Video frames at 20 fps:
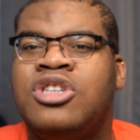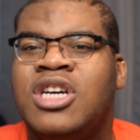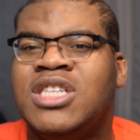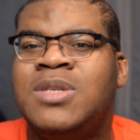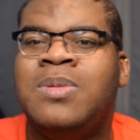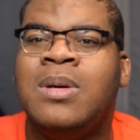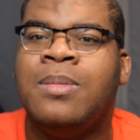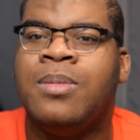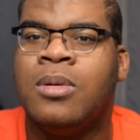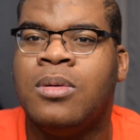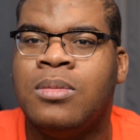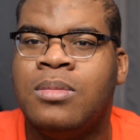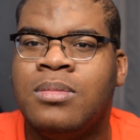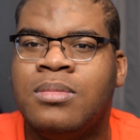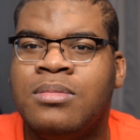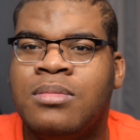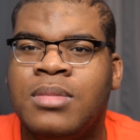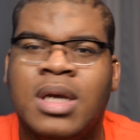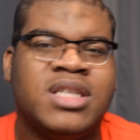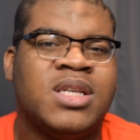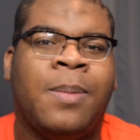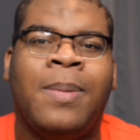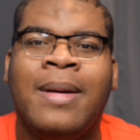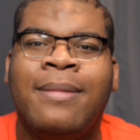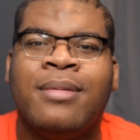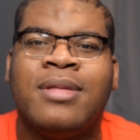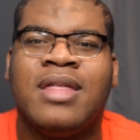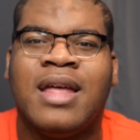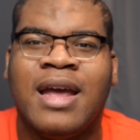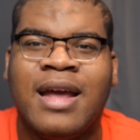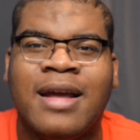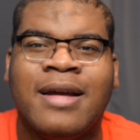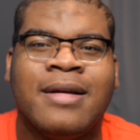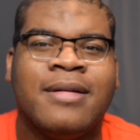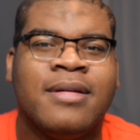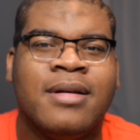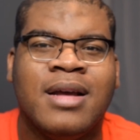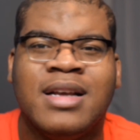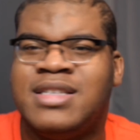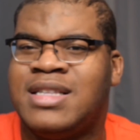judge people. It's a people thing.
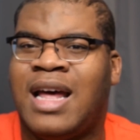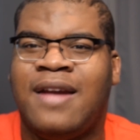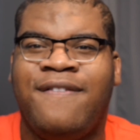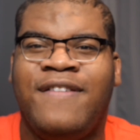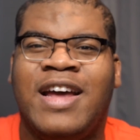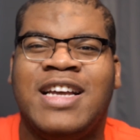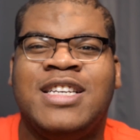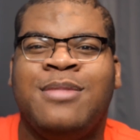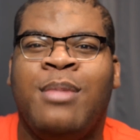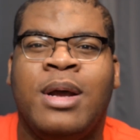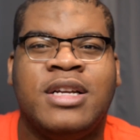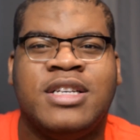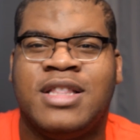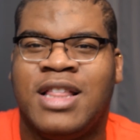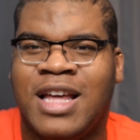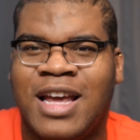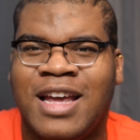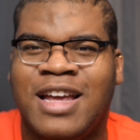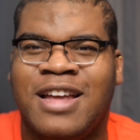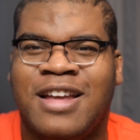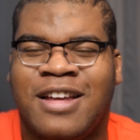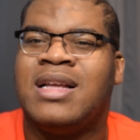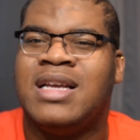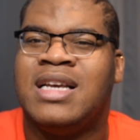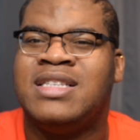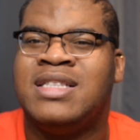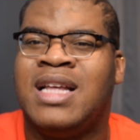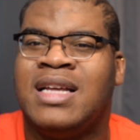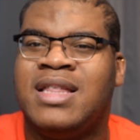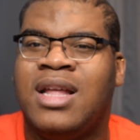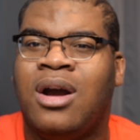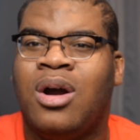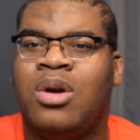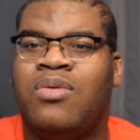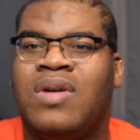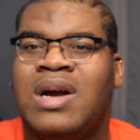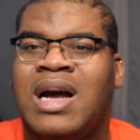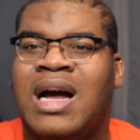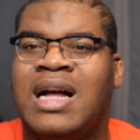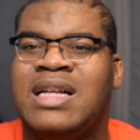It's not a fashion major thing. It's not that hard
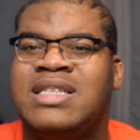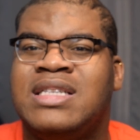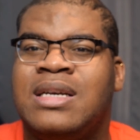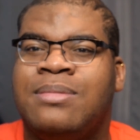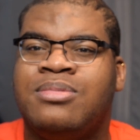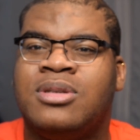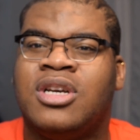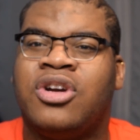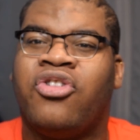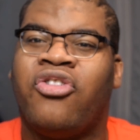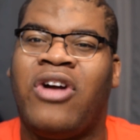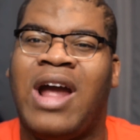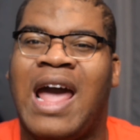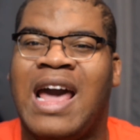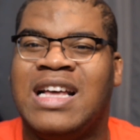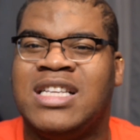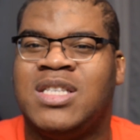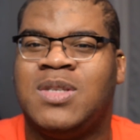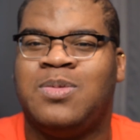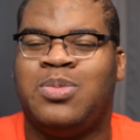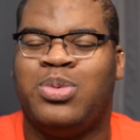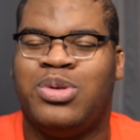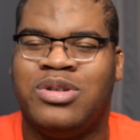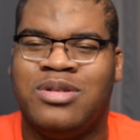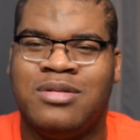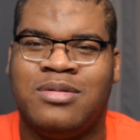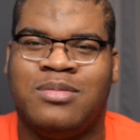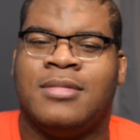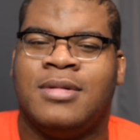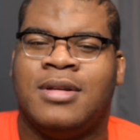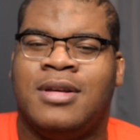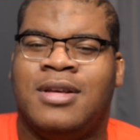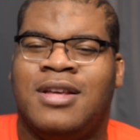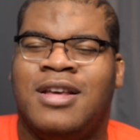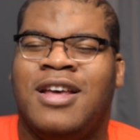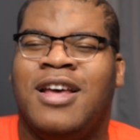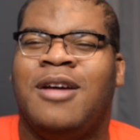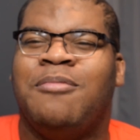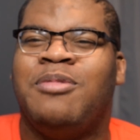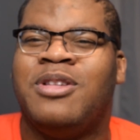of a concept to grasp.
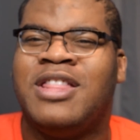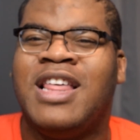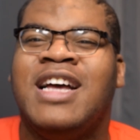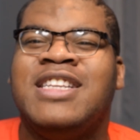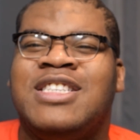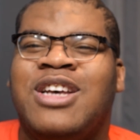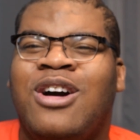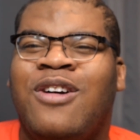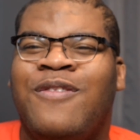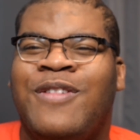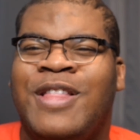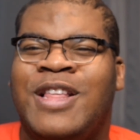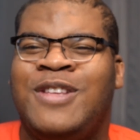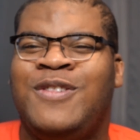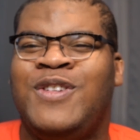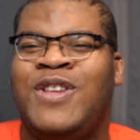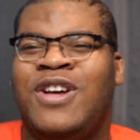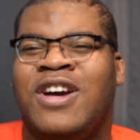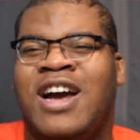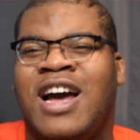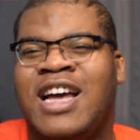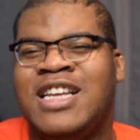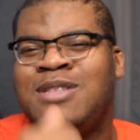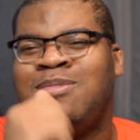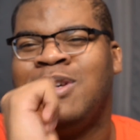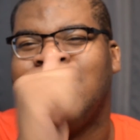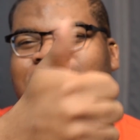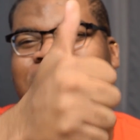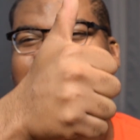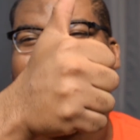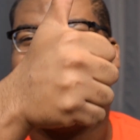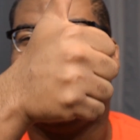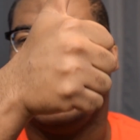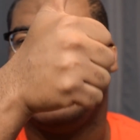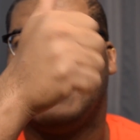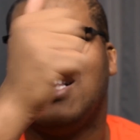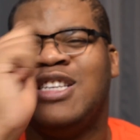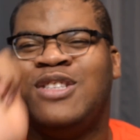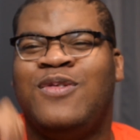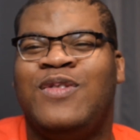But that's all for this video, guys. Make sure you
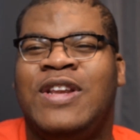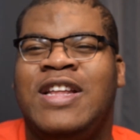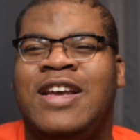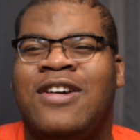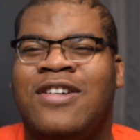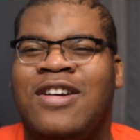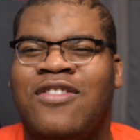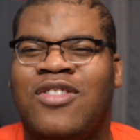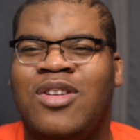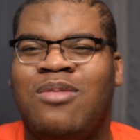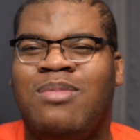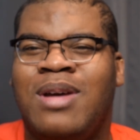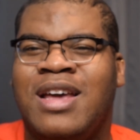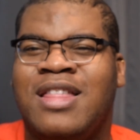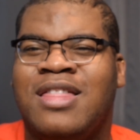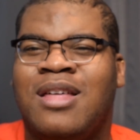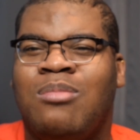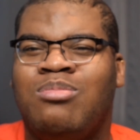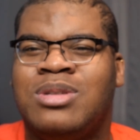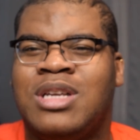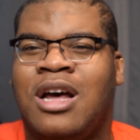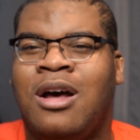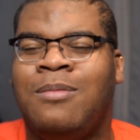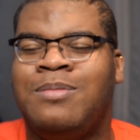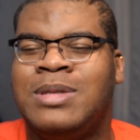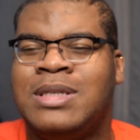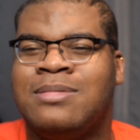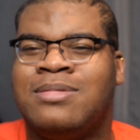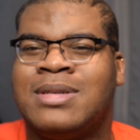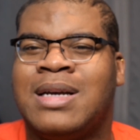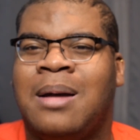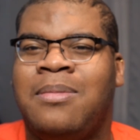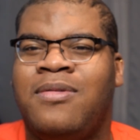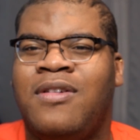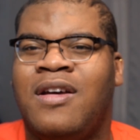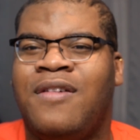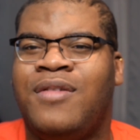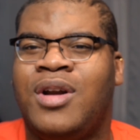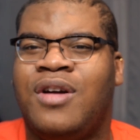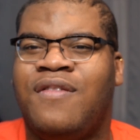like this video. Give it a big thumbs up. Subscribe if
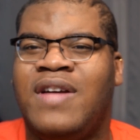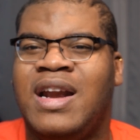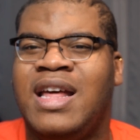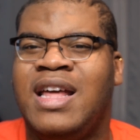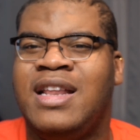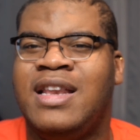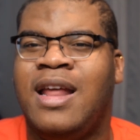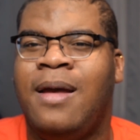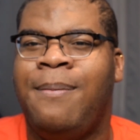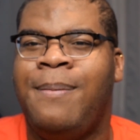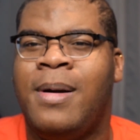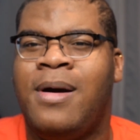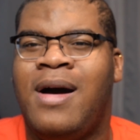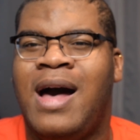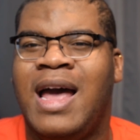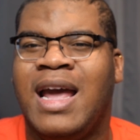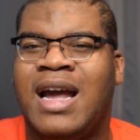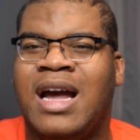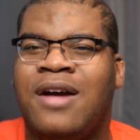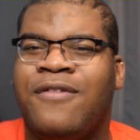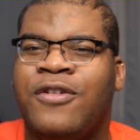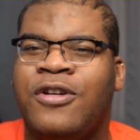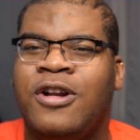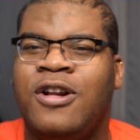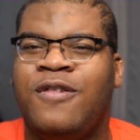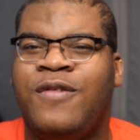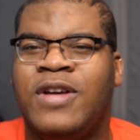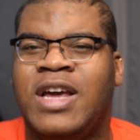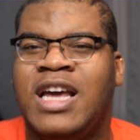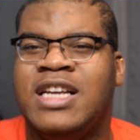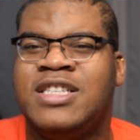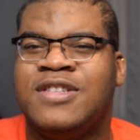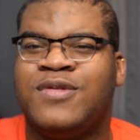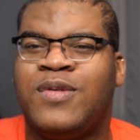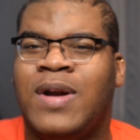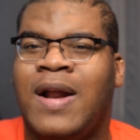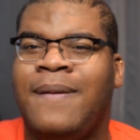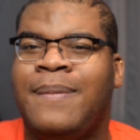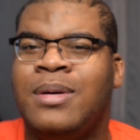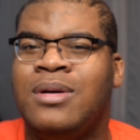you haven't already. Hit that bell icon for notifications
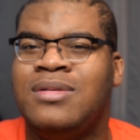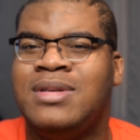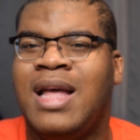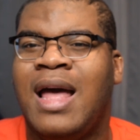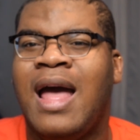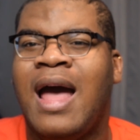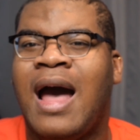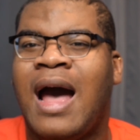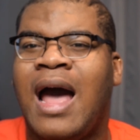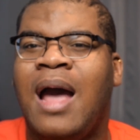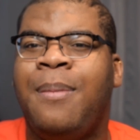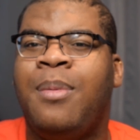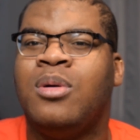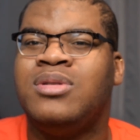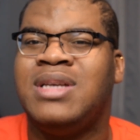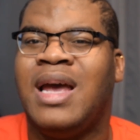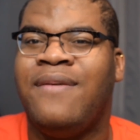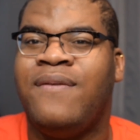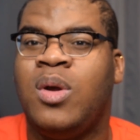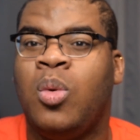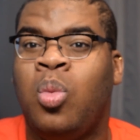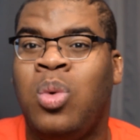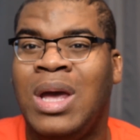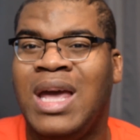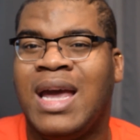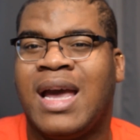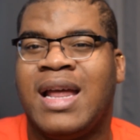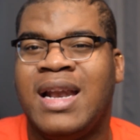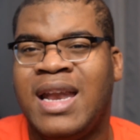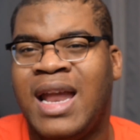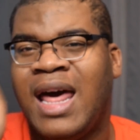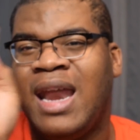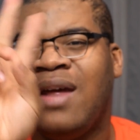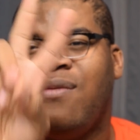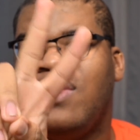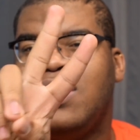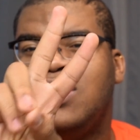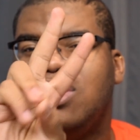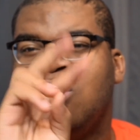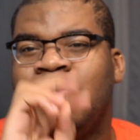for when I post. I post every week. Not
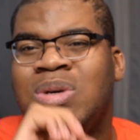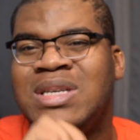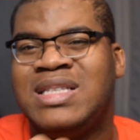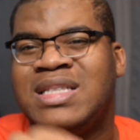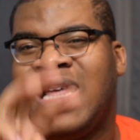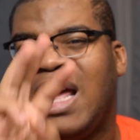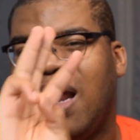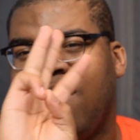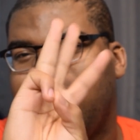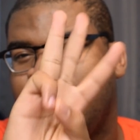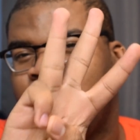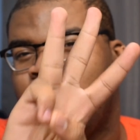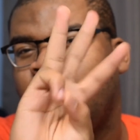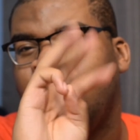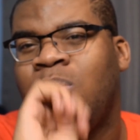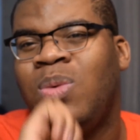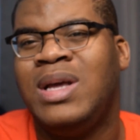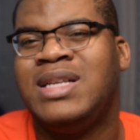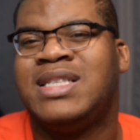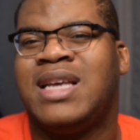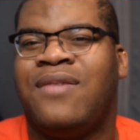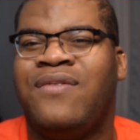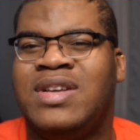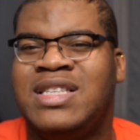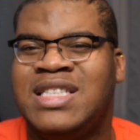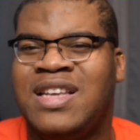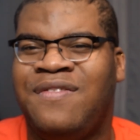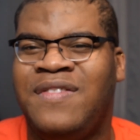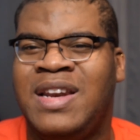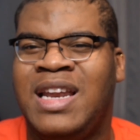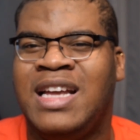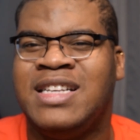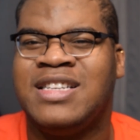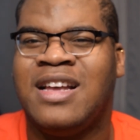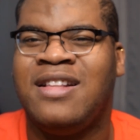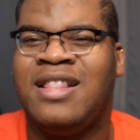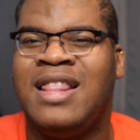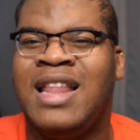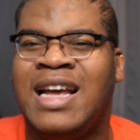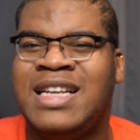every 2 weeks. Not every 3 weeks. Every 7 days
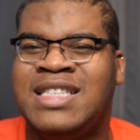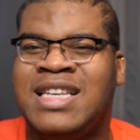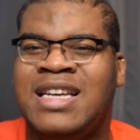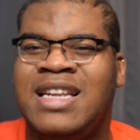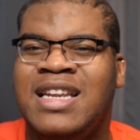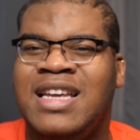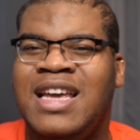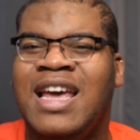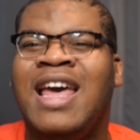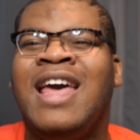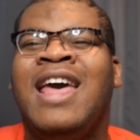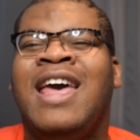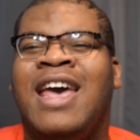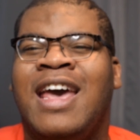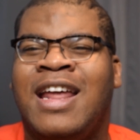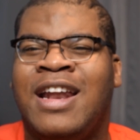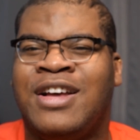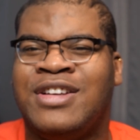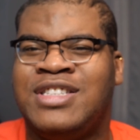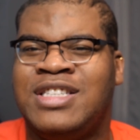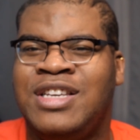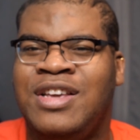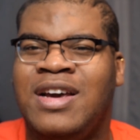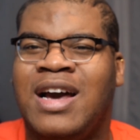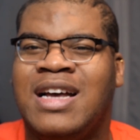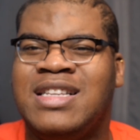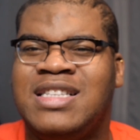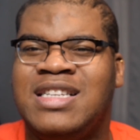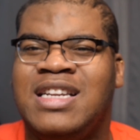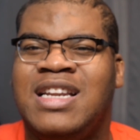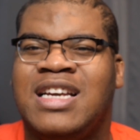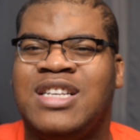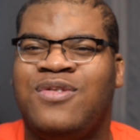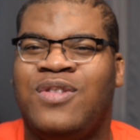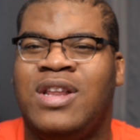or less, honey. And I'll see you guys in the next